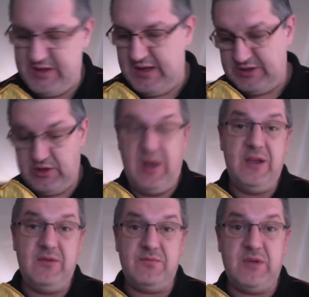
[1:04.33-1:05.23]
So
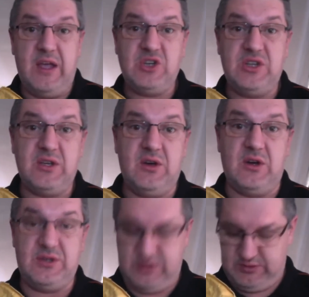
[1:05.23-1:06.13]
I actually
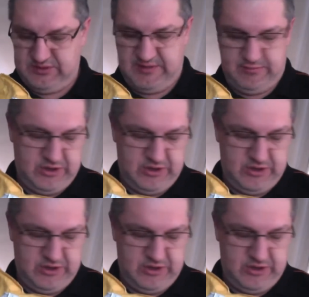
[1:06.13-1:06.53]
got some